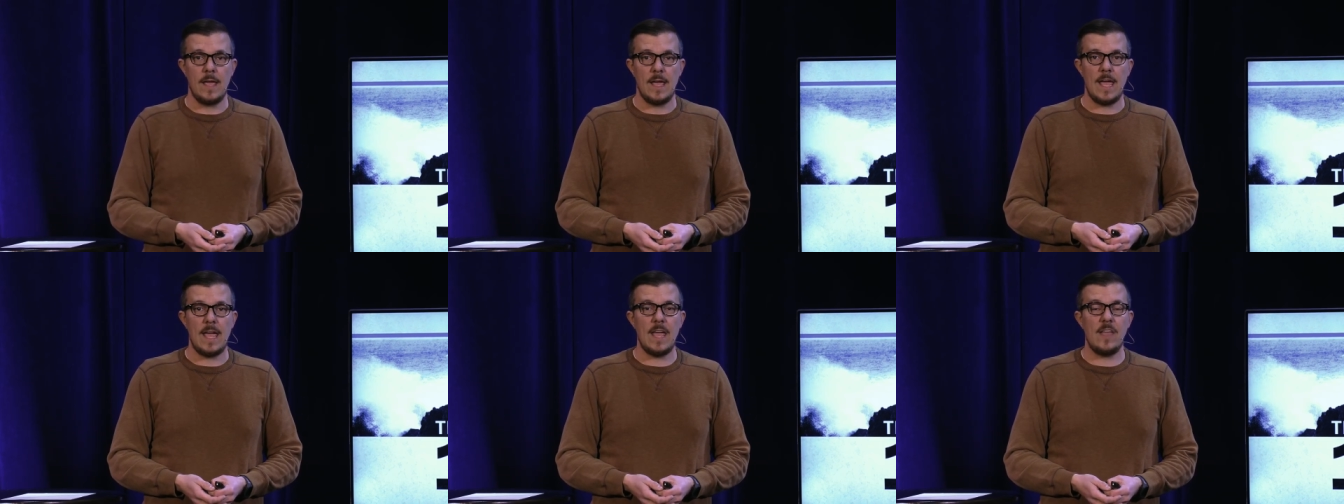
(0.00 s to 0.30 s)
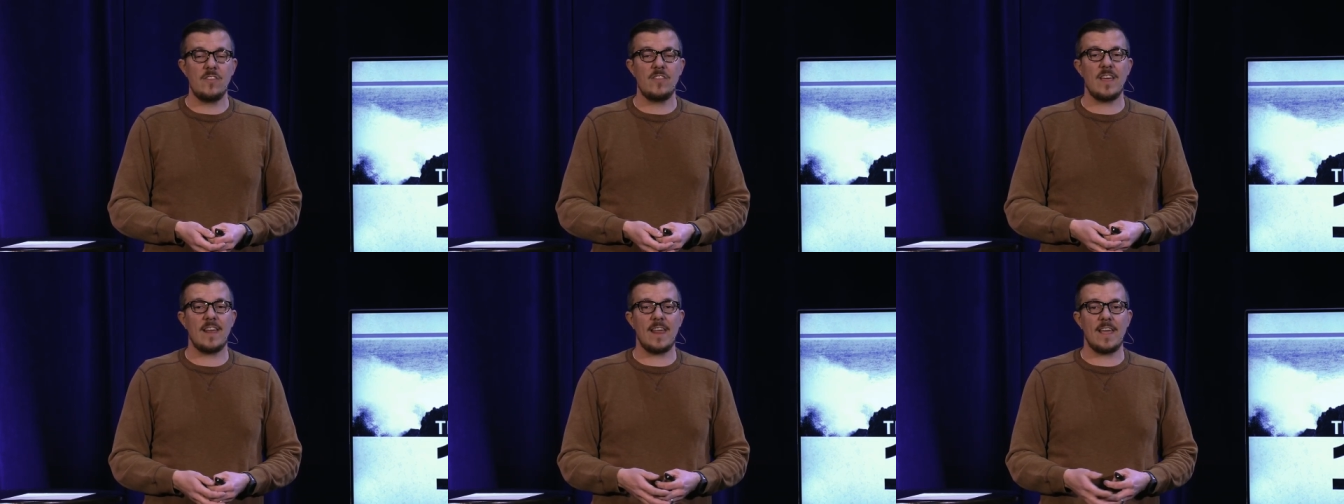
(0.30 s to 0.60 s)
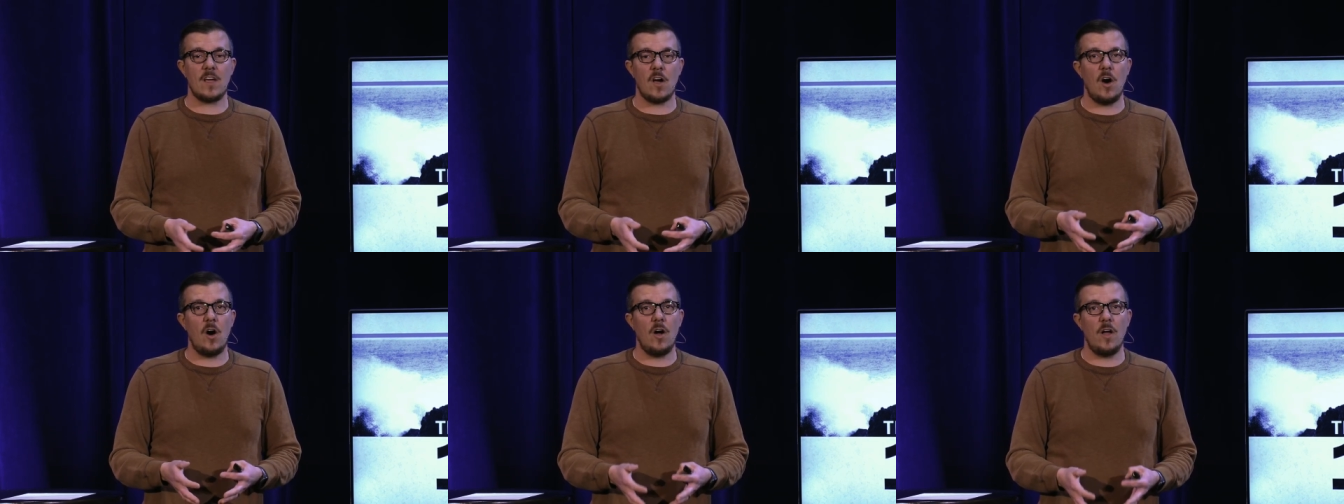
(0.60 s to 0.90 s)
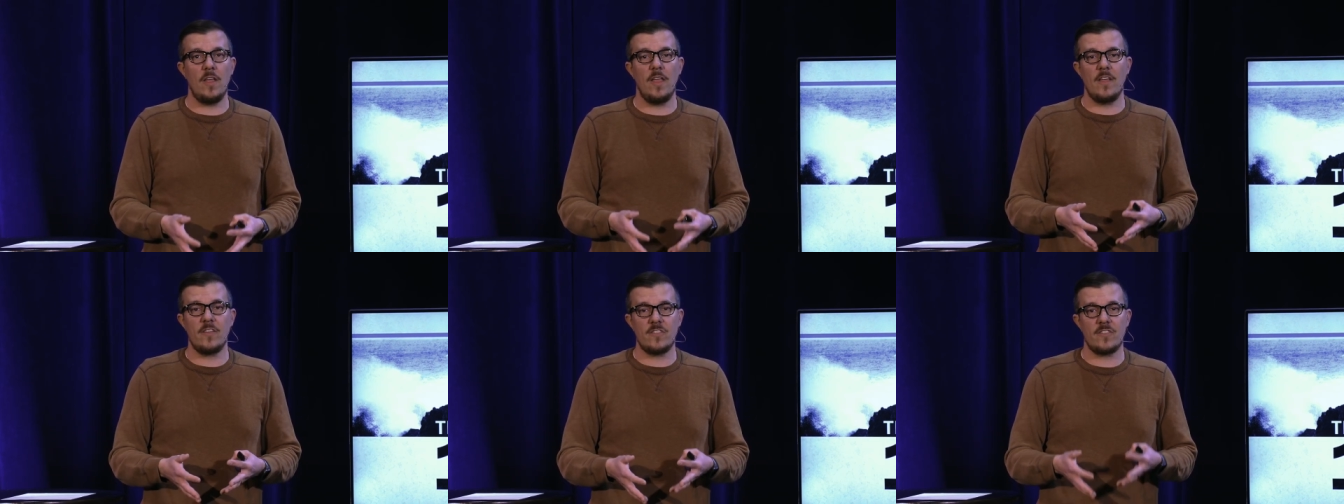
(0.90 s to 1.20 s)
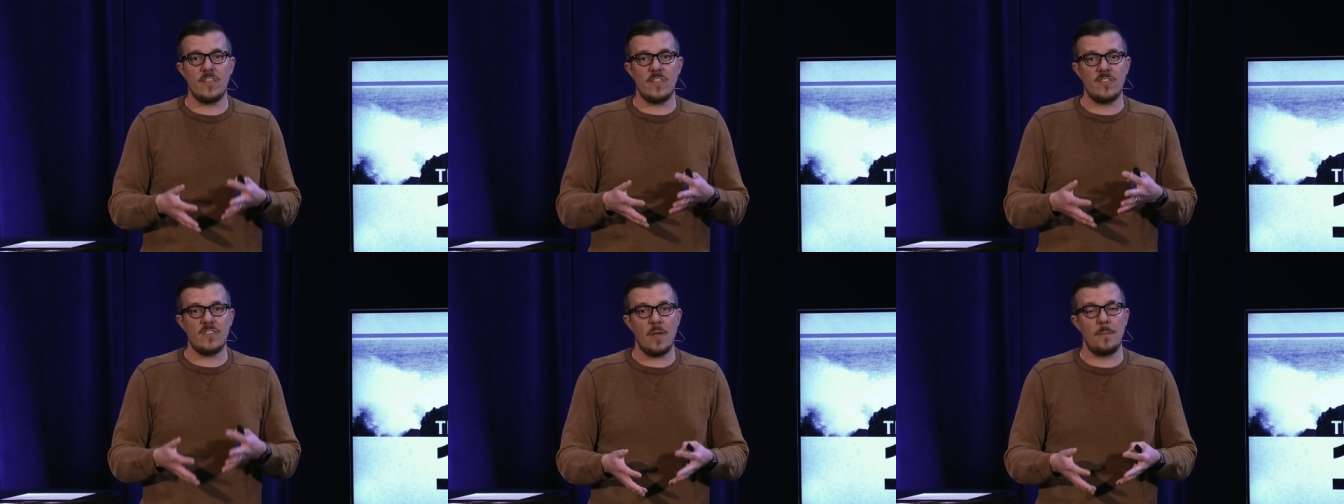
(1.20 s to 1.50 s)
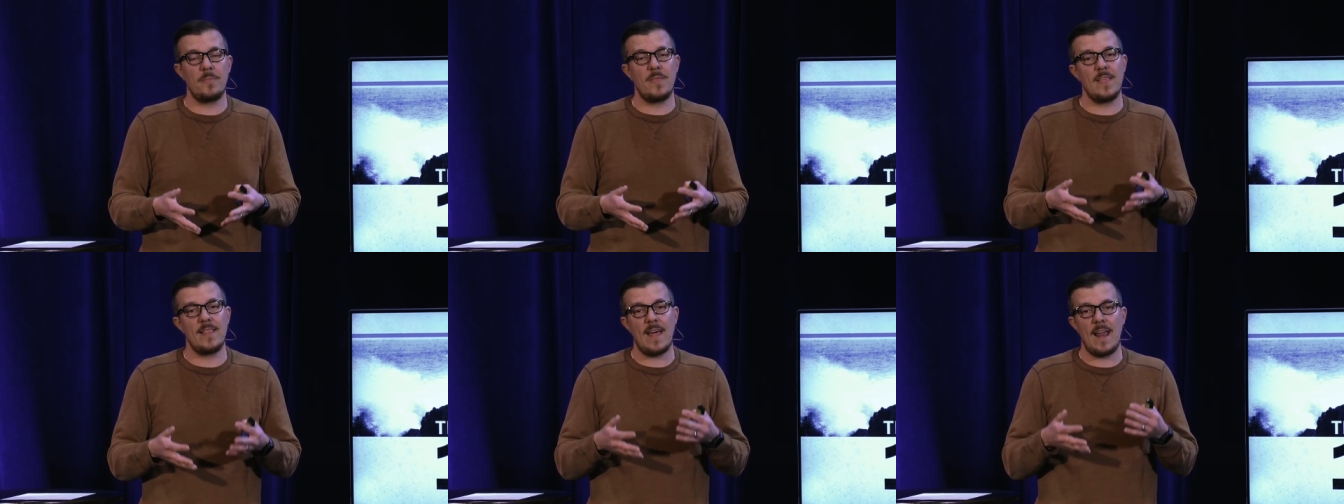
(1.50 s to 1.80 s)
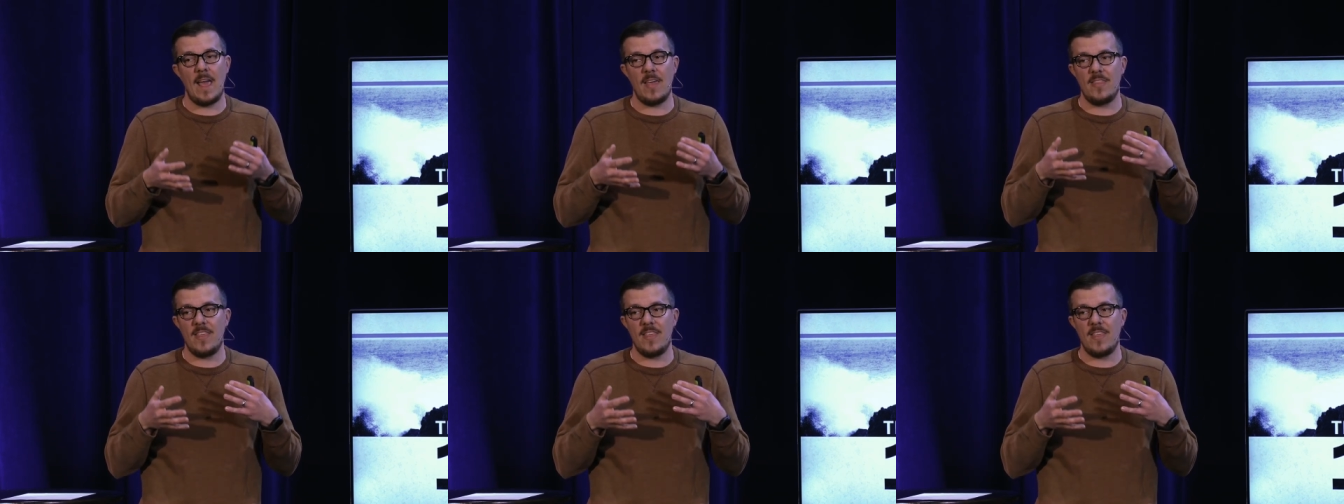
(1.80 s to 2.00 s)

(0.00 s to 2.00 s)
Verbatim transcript: He's going to call us to something that I